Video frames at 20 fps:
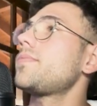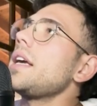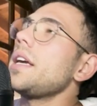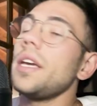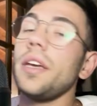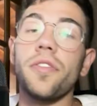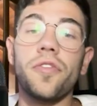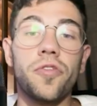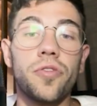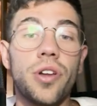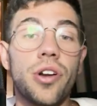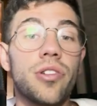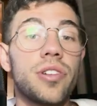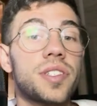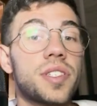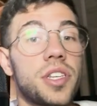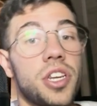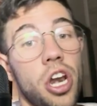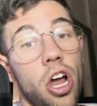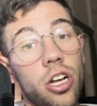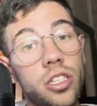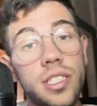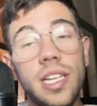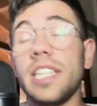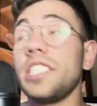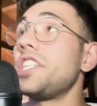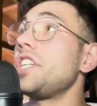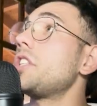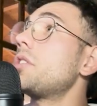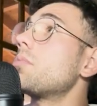If there is not a
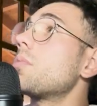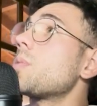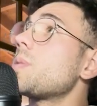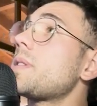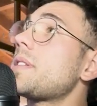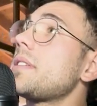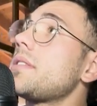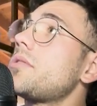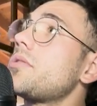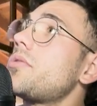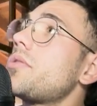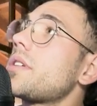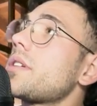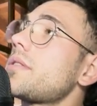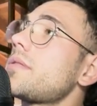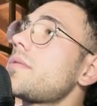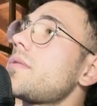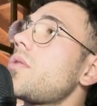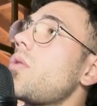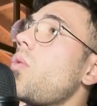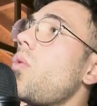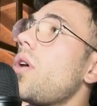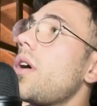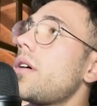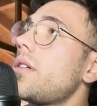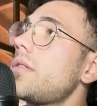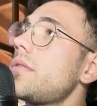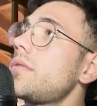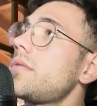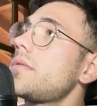JWT token,
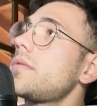well,